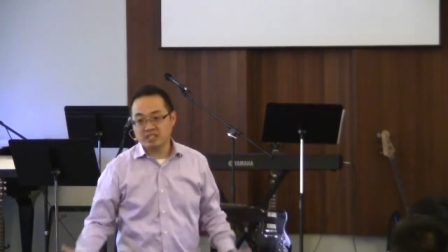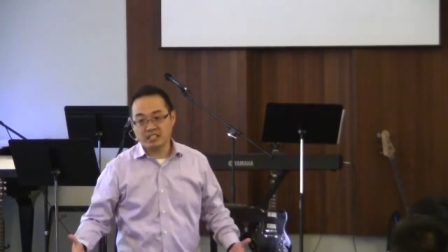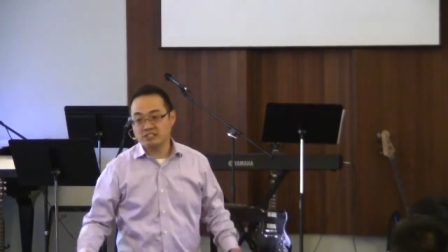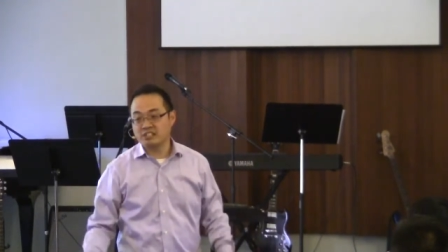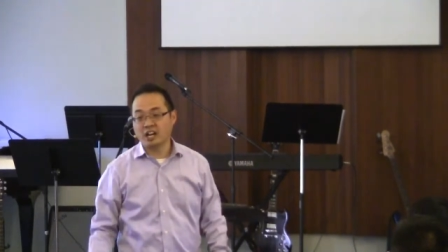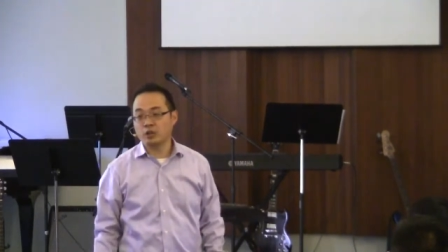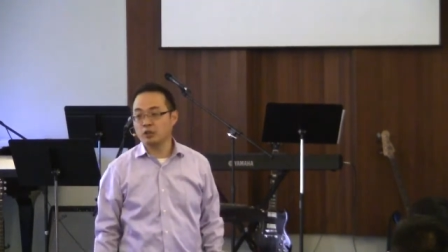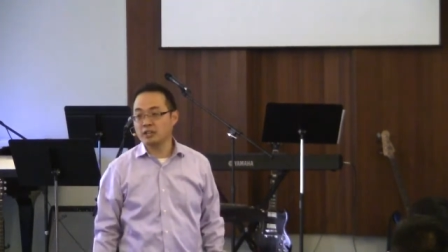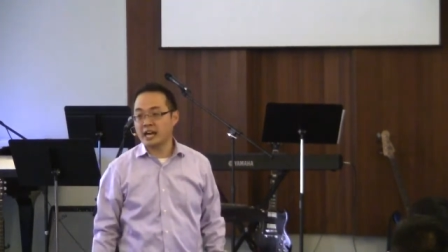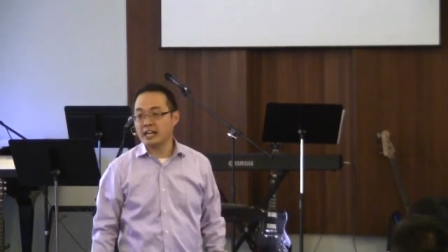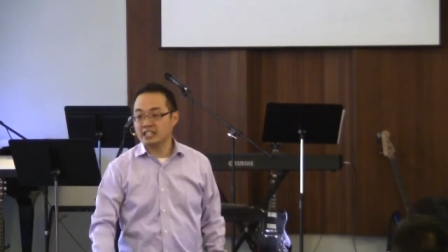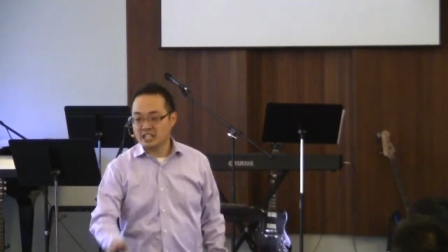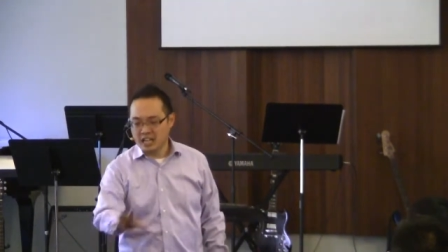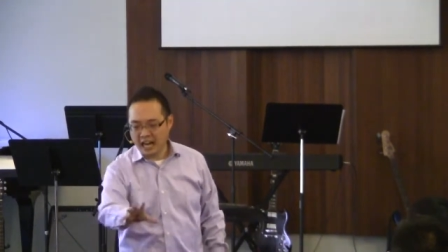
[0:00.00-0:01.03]
It's not all
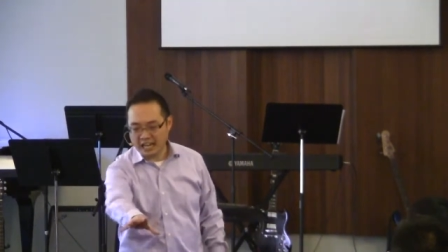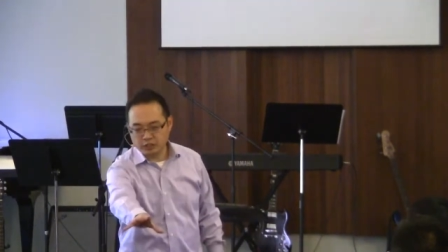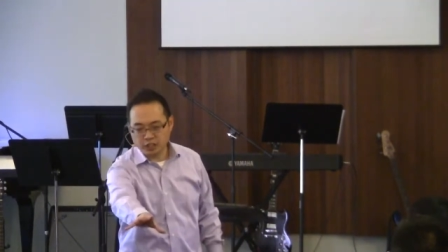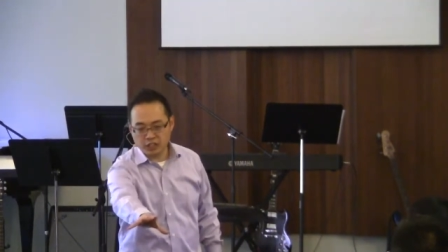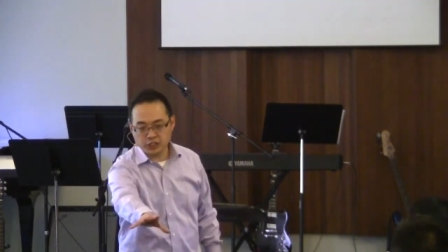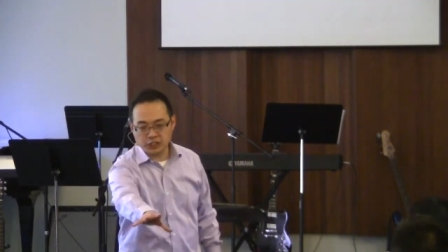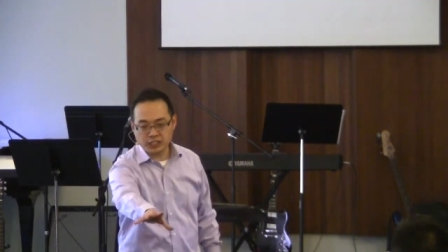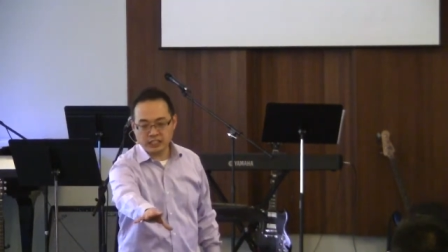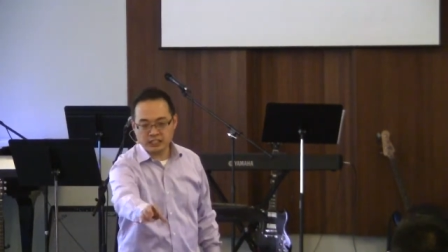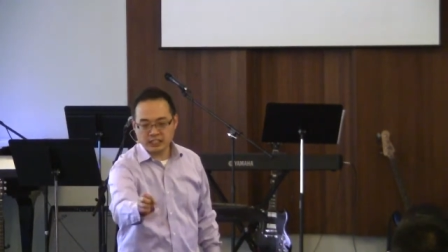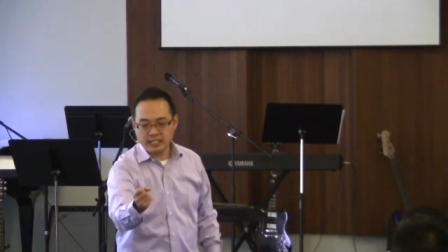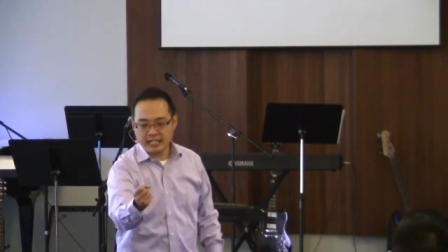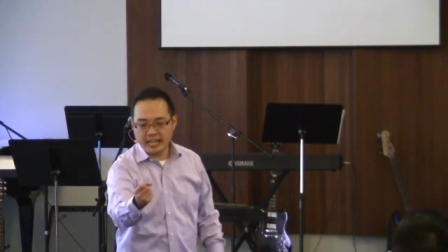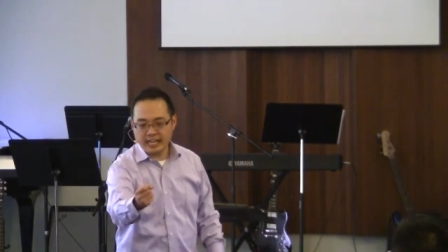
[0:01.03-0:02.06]
that. I touched
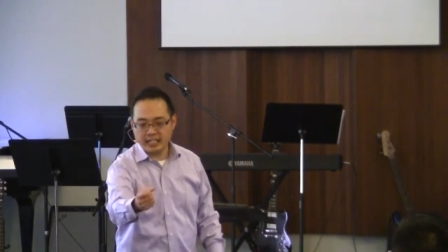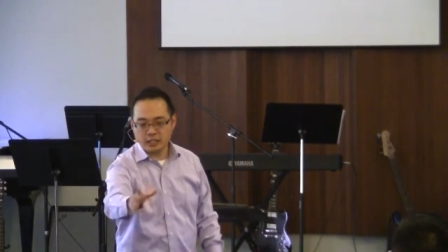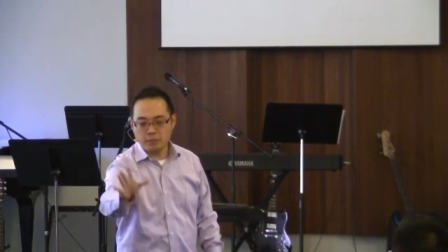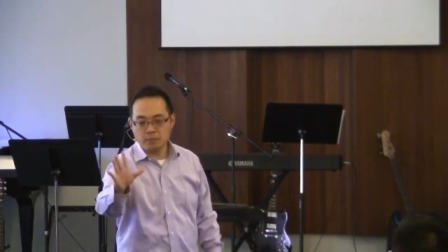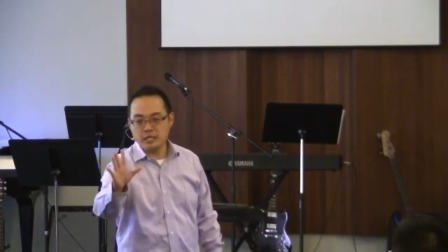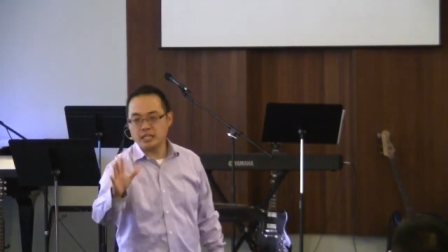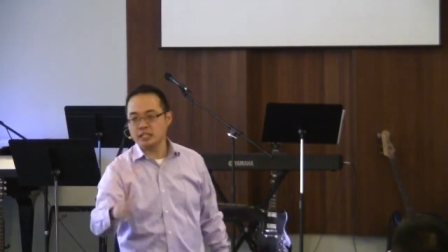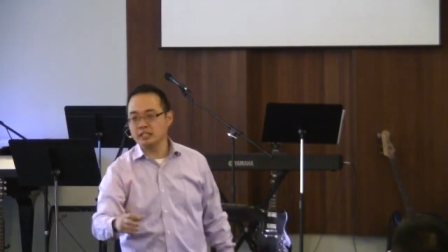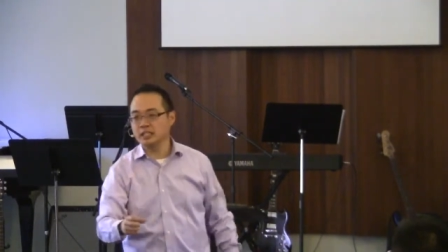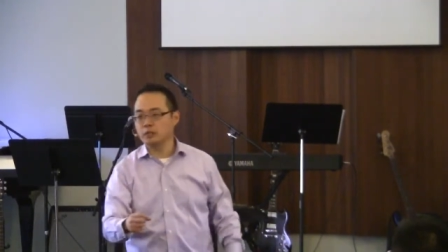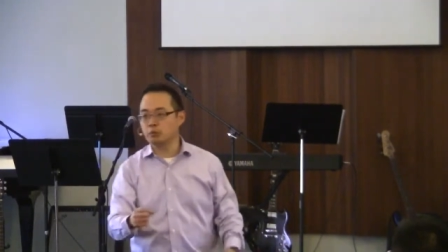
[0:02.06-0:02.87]
it, and it immediately